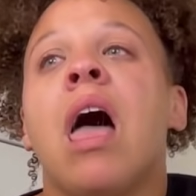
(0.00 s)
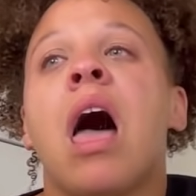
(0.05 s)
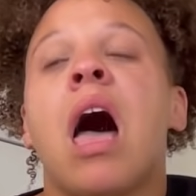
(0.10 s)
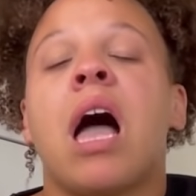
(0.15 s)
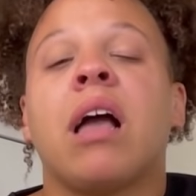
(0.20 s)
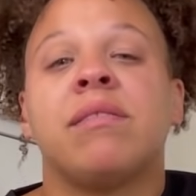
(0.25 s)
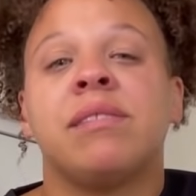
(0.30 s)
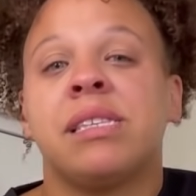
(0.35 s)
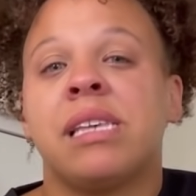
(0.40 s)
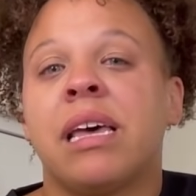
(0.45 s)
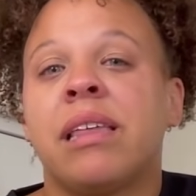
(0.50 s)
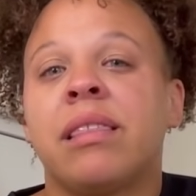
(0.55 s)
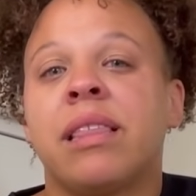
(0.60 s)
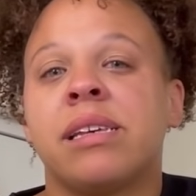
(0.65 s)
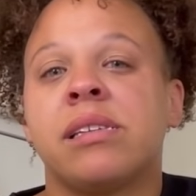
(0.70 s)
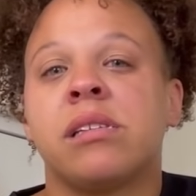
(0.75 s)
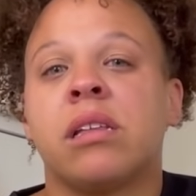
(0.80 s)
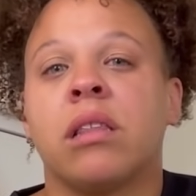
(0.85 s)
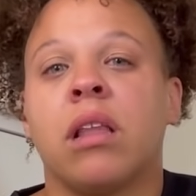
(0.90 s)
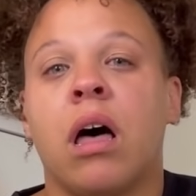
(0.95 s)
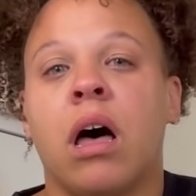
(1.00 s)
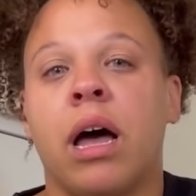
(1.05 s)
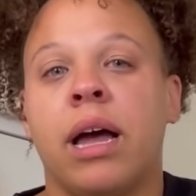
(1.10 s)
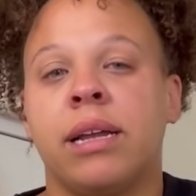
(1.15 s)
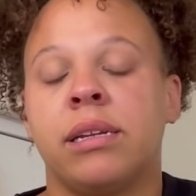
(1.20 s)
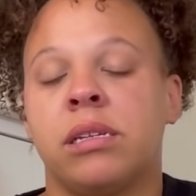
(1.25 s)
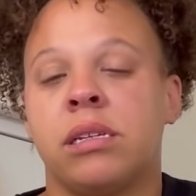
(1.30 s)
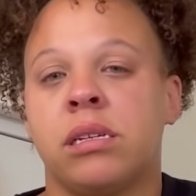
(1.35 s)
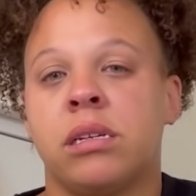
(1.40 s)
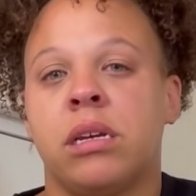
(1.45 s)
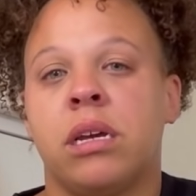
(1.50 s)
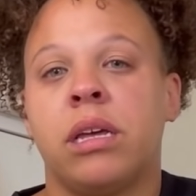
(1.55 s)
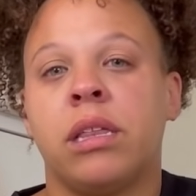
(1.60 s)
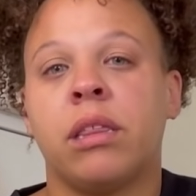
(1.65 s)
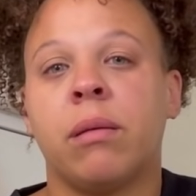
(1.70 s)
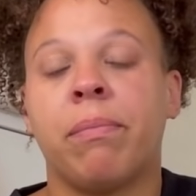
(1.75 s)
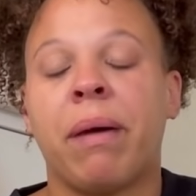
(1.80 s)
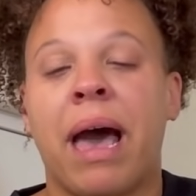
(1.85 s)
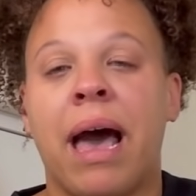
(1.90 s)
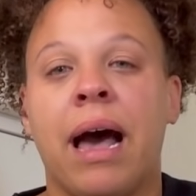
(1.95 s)
I've said this a lot in
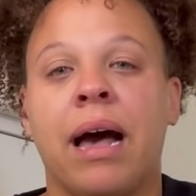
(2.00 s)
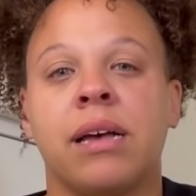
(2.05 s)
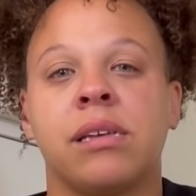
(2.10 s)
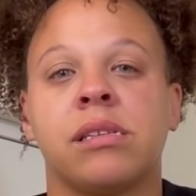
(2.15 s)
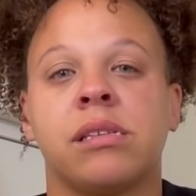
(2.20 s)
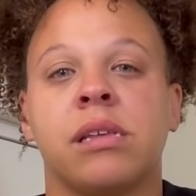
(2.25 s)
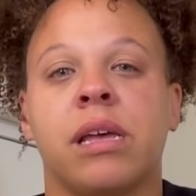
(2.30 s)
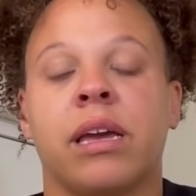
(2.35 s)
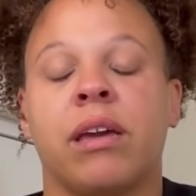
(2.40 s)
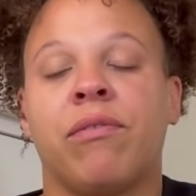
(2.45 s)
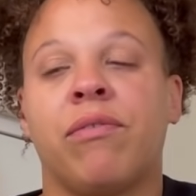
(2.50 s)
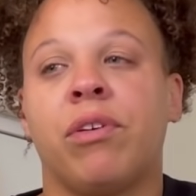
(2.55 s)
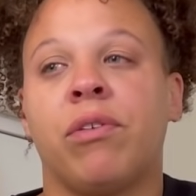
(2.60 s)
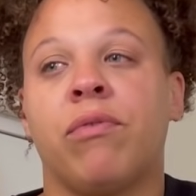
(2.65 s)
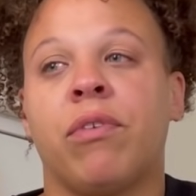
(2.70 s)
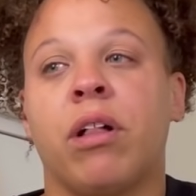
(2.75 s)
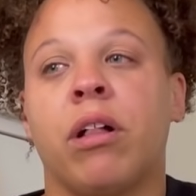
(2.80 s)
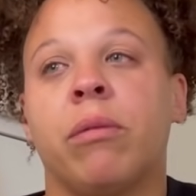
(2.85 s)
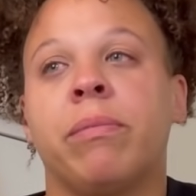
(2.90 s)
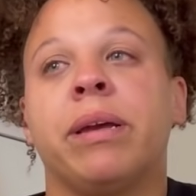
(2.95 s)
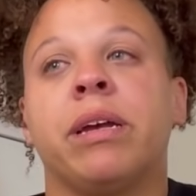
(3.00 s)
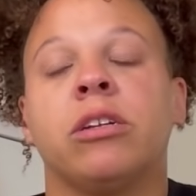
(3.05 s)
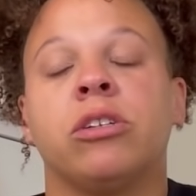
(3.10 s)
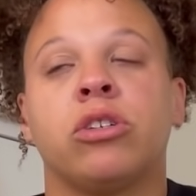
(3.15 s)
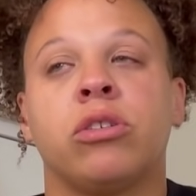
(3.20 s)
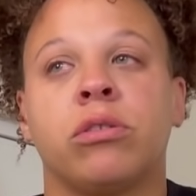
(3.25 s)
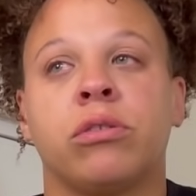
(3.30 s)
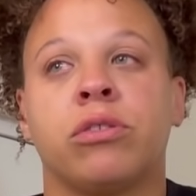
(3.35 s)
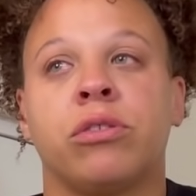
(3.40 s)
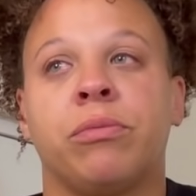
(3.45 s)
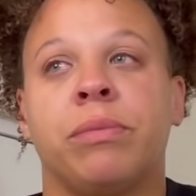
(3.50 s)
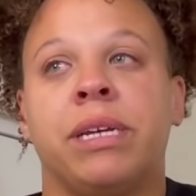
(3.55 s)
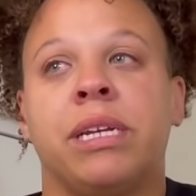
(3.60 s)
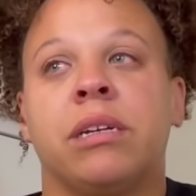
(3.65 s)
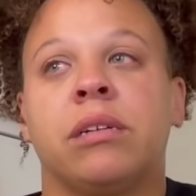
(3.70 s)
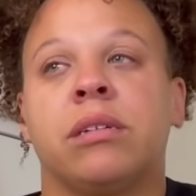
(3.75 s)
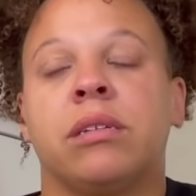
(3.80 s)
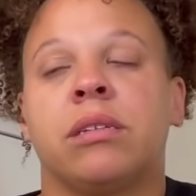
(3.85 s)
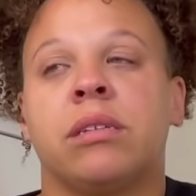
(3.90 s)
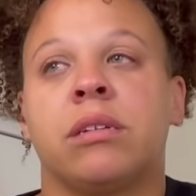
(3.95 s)
the past, like if you follow me on social
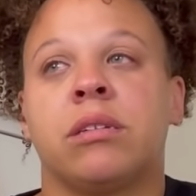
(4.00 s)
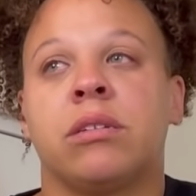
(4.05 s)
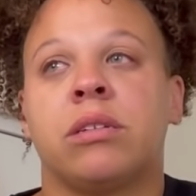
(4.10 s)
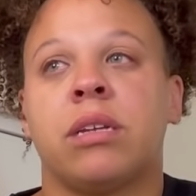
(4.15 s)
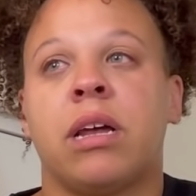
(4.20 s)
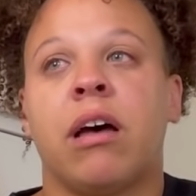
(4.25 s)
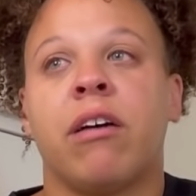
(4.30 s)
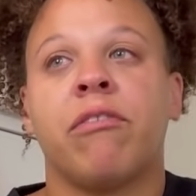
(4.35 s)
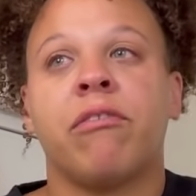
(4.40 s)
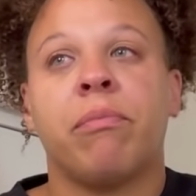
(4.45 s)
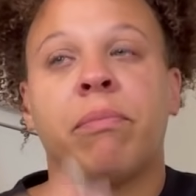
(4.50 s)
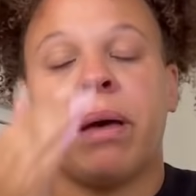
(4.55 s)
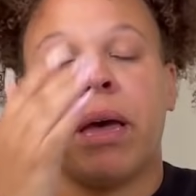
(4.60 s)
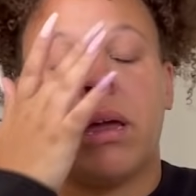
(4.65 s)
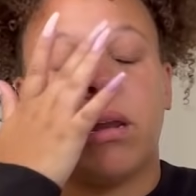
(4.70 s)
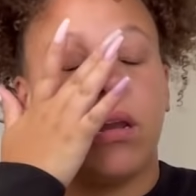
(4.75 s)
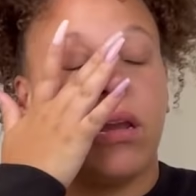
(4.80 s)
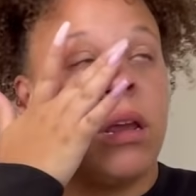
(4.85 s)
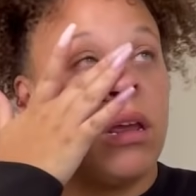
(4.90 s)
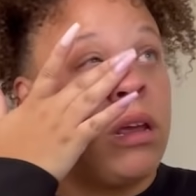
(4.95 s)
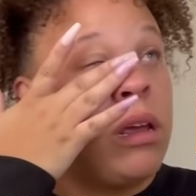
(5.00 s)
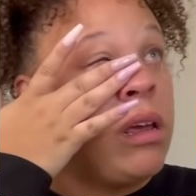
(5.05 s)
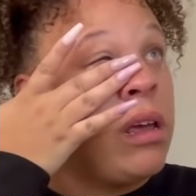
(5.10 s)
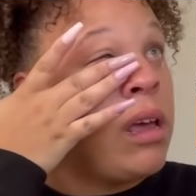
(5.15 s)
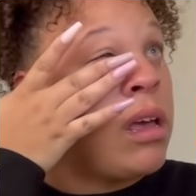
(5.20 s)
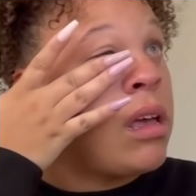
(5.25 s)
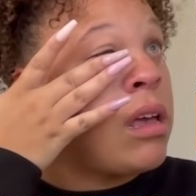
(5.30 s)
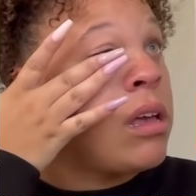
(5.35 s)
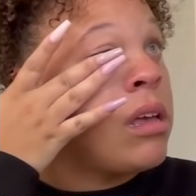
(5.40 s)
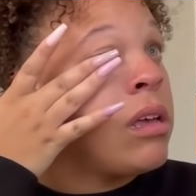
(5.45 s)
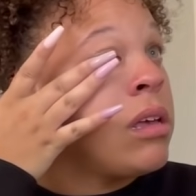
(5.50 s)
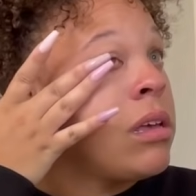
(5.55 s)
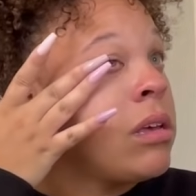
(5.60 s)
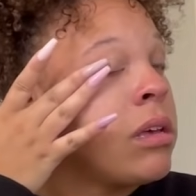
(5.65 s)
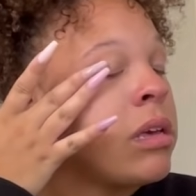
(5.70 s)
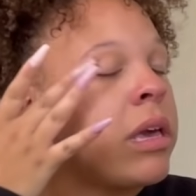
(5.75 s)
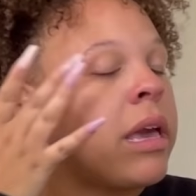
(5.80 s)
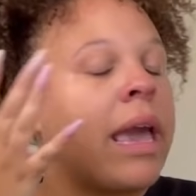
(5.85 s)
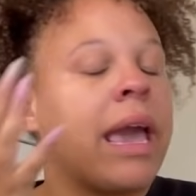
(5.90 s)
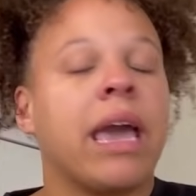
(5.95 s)
medias or stuff, but
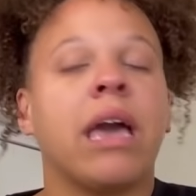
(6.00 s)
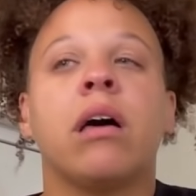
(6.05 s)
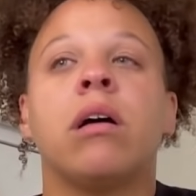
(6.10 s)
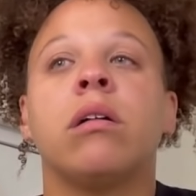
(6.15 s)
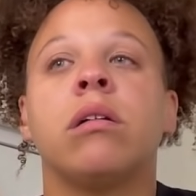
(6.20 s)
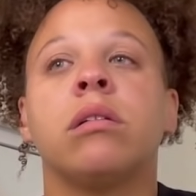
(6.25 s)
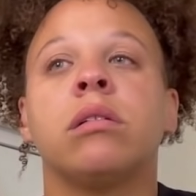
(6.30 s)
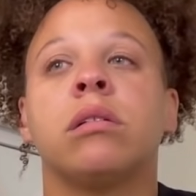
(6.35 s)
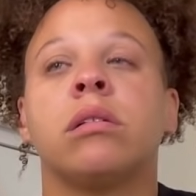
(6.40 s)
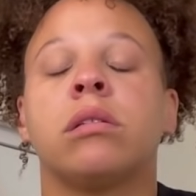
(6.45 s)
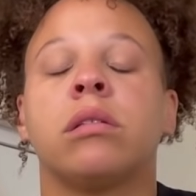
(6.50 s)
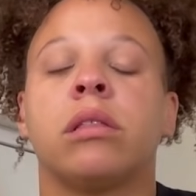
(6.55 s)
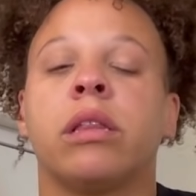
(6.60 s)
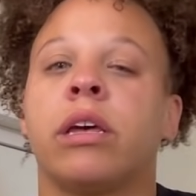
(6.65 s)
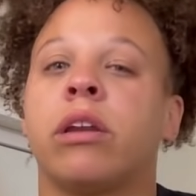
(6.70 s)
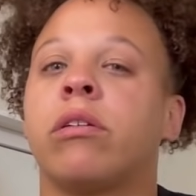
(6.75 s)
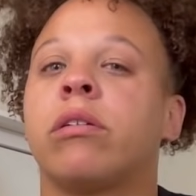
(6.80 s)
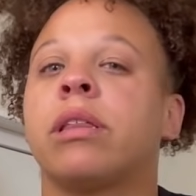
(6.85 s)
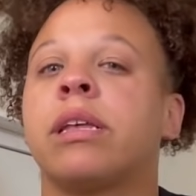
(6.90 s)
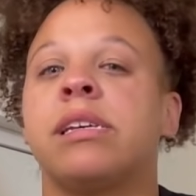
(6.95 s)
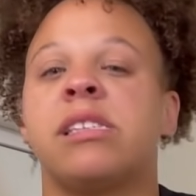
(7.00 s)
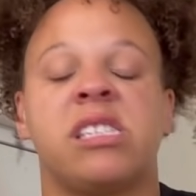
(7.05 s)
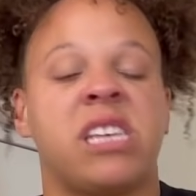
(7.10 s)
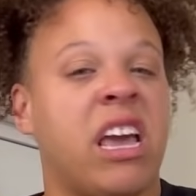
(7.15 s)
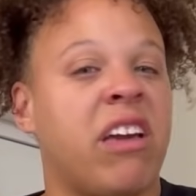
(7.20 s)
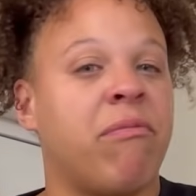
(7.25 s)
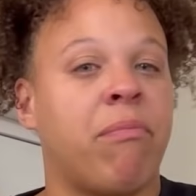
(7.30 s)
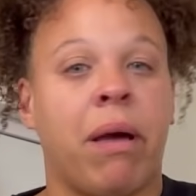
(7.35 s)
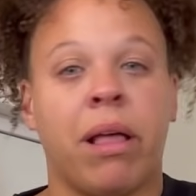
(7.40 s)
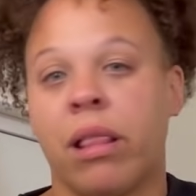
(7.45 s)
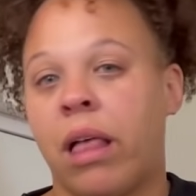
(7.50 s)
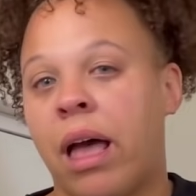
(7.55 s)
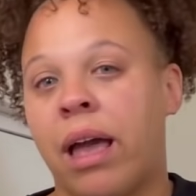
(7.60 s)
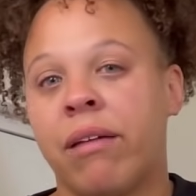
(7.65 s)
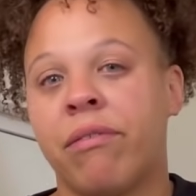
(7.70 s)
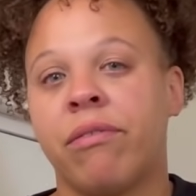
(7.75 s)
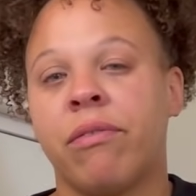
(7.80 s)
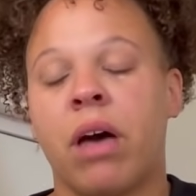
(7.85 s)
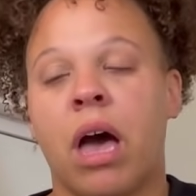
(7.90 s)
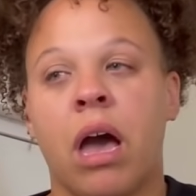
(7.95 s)
kale literally saved my
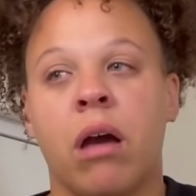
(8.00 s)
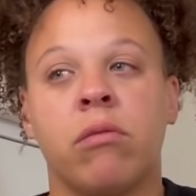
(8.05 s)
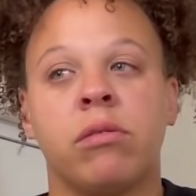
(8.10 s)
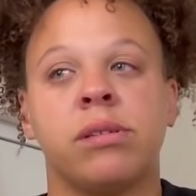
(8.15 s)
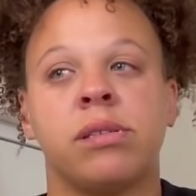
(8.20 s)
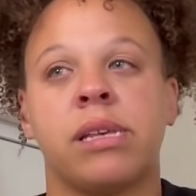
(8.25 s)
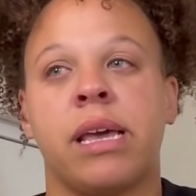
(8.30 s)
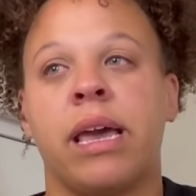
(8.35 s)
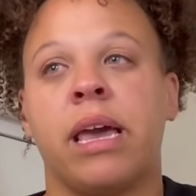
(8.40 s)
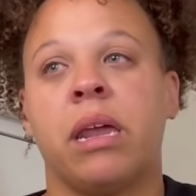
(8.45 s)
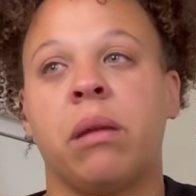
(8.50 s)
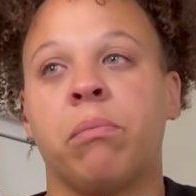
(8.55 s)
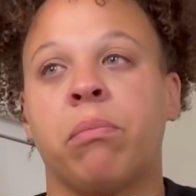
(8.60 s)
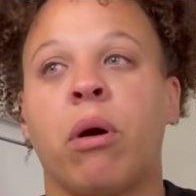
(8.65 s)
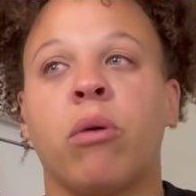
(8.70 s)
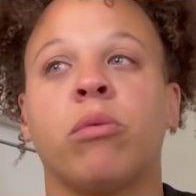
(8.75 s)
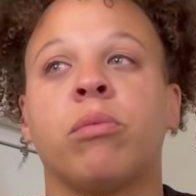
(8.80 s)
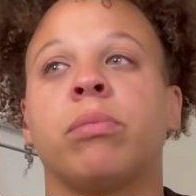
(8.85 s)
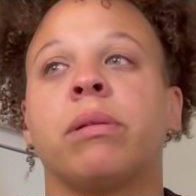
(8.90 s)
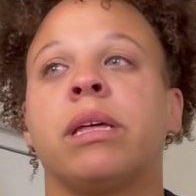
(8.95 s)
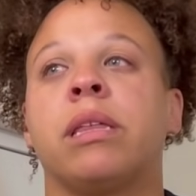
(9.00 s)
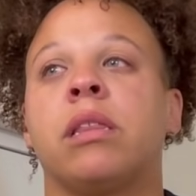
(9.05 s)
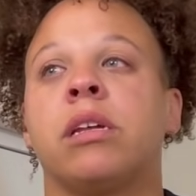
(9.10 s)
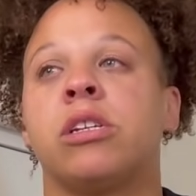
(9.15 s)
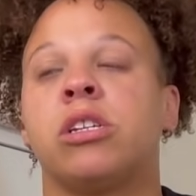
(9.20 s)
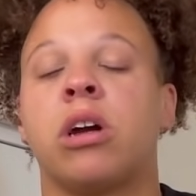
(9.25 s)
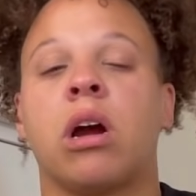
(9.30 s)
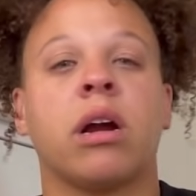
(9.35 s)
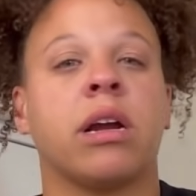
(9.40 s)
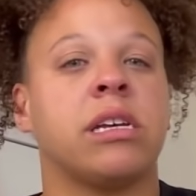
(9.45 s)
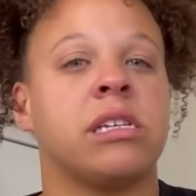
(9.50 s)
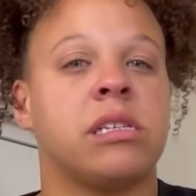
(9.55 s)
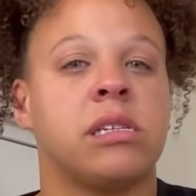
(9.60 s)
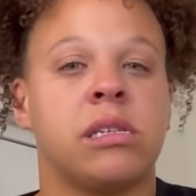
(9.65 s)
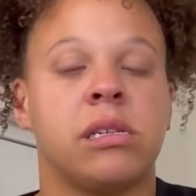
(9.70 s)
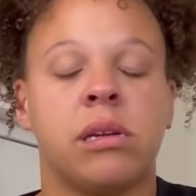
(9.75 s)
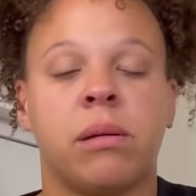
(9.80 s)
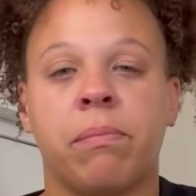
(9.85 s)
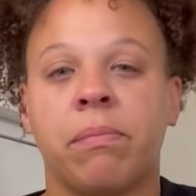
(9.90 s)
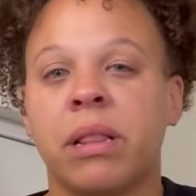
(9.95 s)
life. I was in probably the
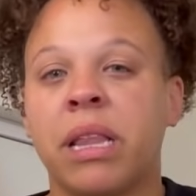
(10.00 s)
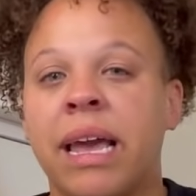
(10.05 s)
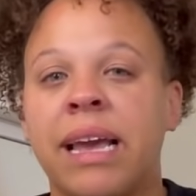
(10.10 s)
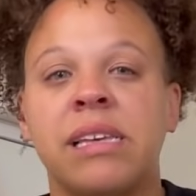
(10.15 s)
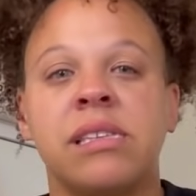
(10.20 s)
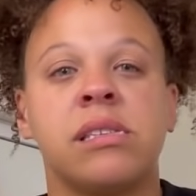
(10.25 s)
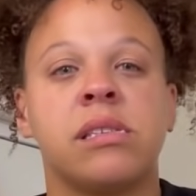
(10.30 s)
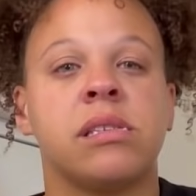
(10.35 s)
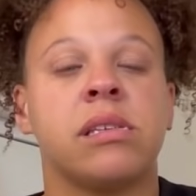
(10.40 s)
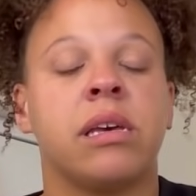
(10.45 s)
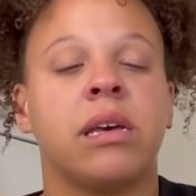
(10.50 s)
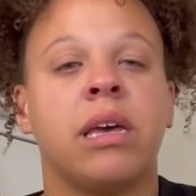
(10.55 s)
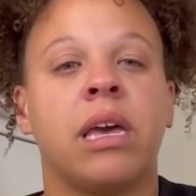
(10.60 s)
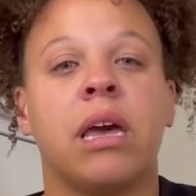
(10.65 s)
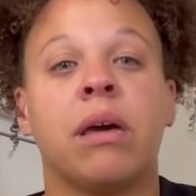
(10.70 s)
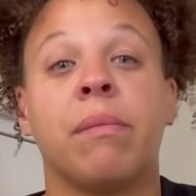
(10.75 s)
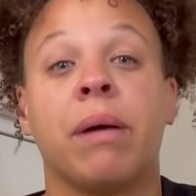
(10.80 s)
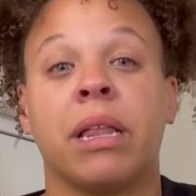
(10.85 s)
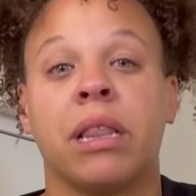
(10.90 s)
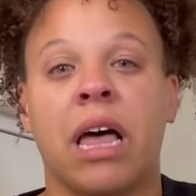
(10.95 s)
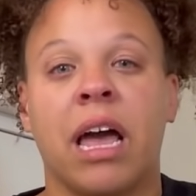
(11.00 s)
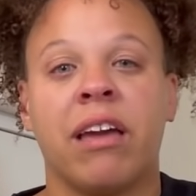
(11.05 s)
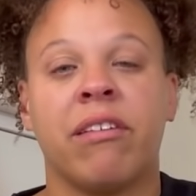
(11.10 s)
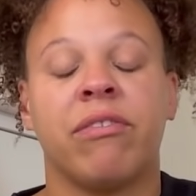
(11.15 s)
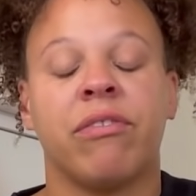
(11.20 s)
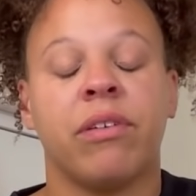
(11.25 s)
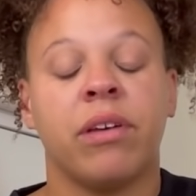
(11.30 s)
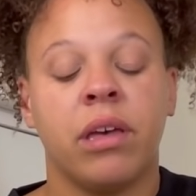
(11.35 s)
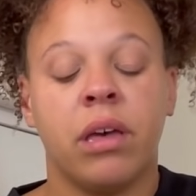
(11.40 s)
darkest place in my life.